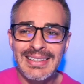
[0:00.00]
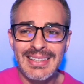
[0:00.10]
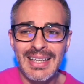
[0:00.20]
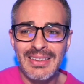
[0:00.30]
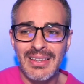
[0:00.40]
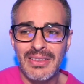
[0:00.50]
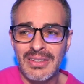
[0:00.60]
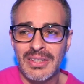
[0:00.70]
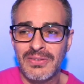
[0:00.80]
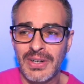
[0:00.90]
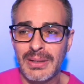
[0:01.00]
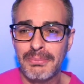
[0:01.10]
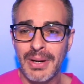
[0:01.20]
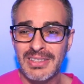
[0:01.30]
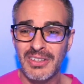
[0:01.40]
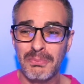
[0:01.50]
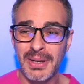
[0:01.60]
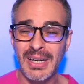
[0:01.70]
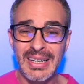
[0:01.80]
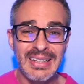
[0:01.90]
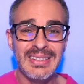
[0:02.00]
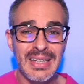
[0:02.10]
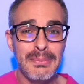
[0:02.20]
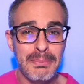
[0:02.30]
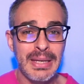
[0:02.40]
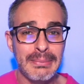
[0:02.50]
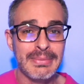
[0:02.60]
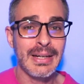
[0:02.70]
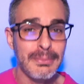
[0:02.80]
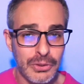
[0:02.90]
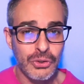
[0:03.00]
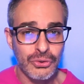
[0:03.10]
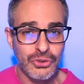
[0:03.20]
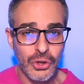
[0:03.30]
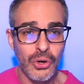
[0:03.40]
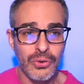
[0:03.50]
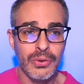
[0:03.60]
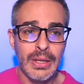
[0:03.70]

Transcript: say that this is very impressive, but it is a B M W, so